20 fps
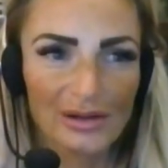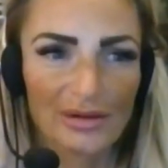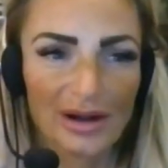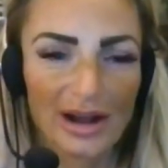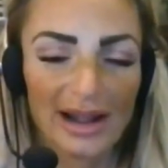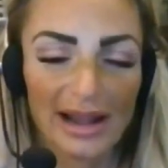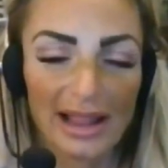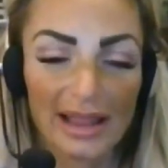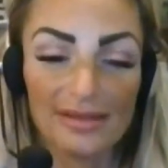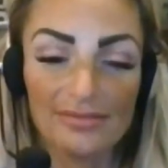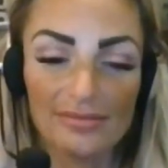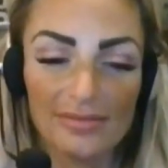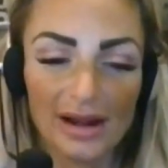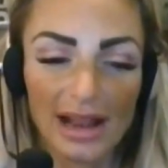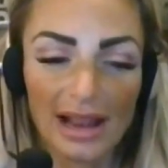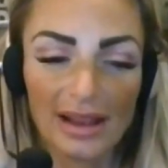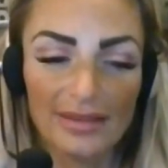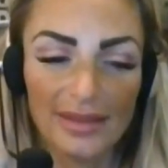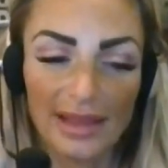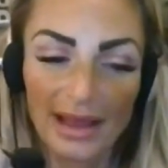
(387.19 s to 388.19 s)
Right. And
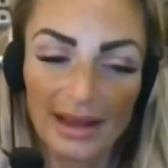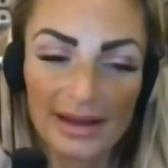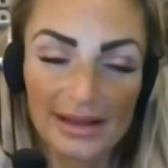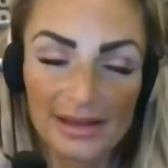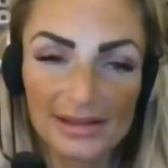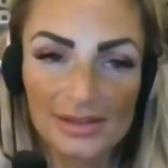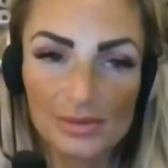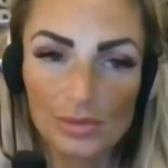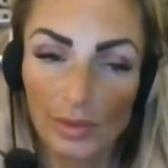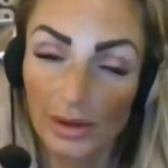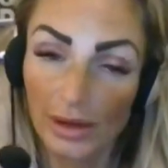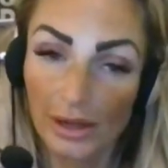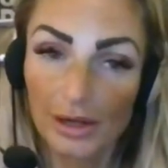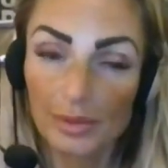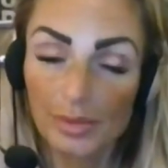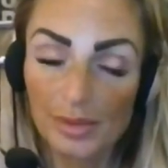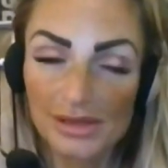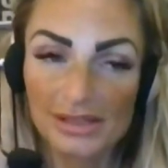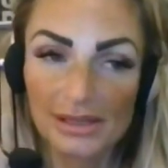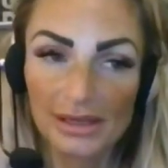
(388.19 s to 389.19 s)
that is
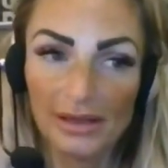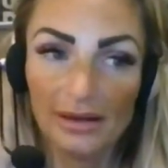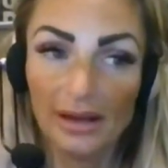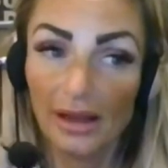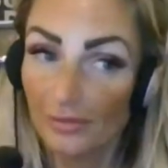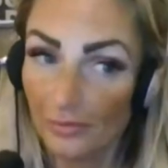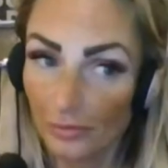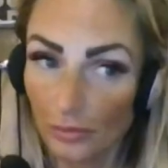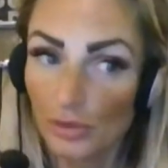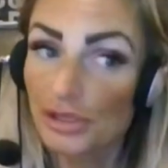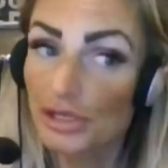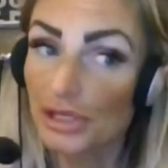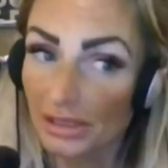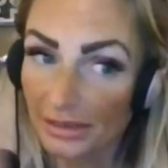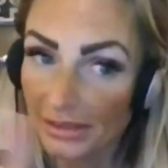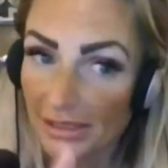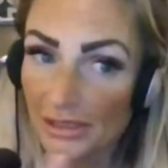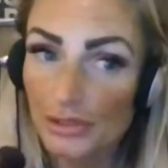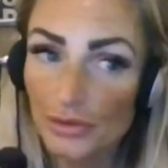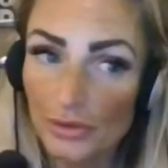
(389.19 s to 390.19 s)
100%,
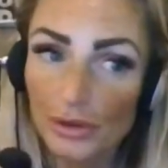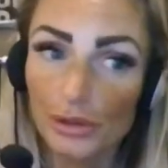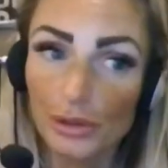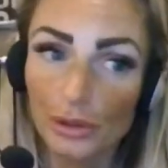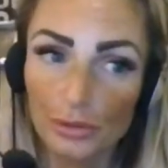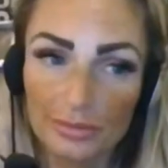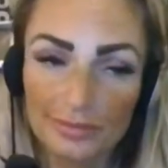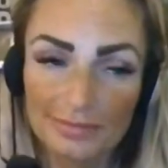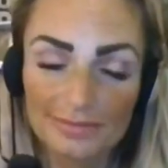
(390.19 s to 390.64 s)
unfortunately, true.